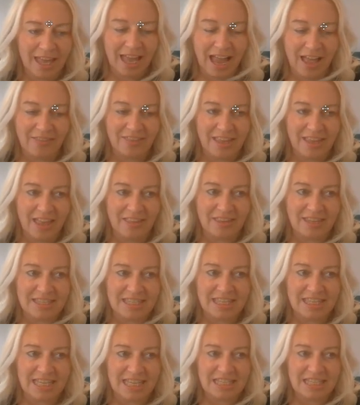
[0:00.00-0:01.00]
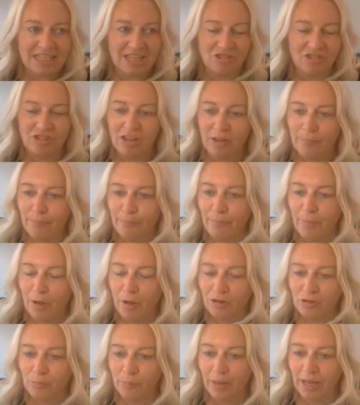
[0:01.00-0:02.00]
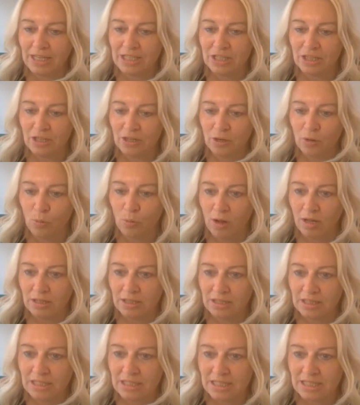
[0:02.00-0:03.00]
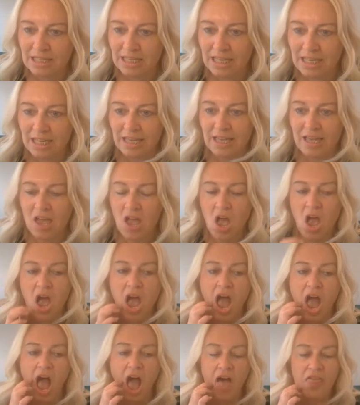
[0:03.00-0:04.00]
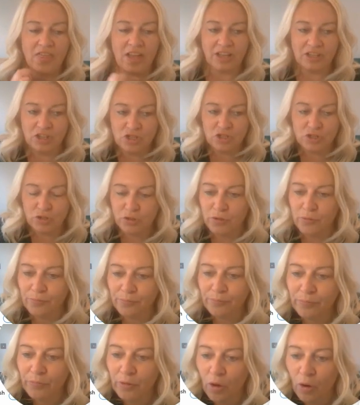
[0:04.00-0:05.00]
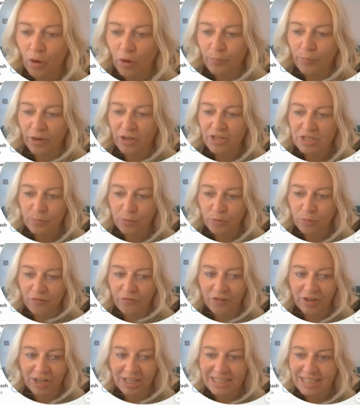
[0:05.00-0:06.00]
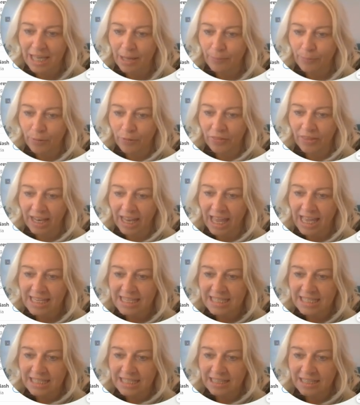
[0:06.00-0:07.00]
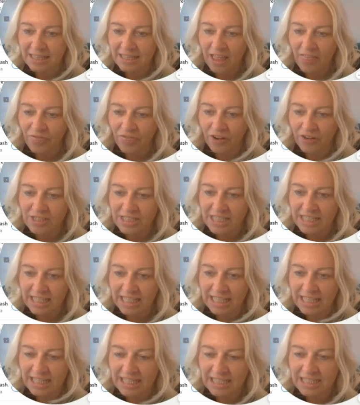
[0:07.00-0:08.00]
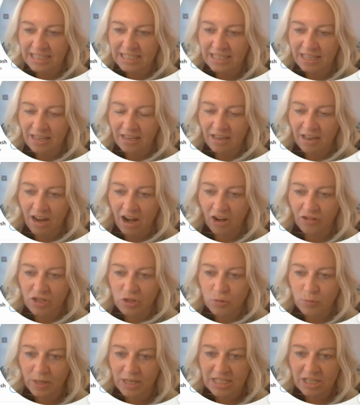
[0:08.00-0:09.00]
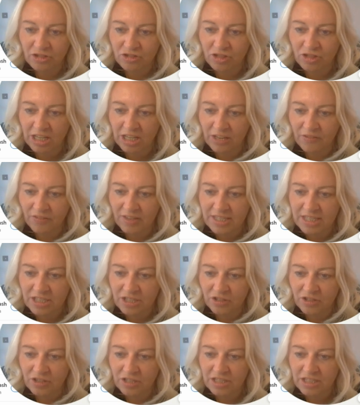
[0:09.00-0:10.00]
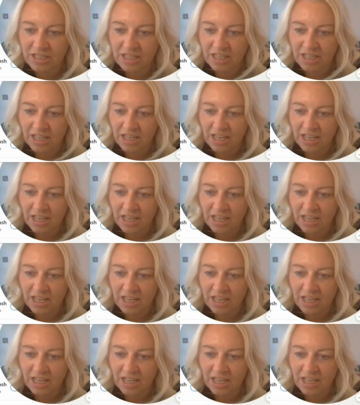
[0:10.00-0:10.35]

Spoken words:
and the statistics. You get much better ones than you do on personal posts. For example, in the last 30 days, 126 unique visitors,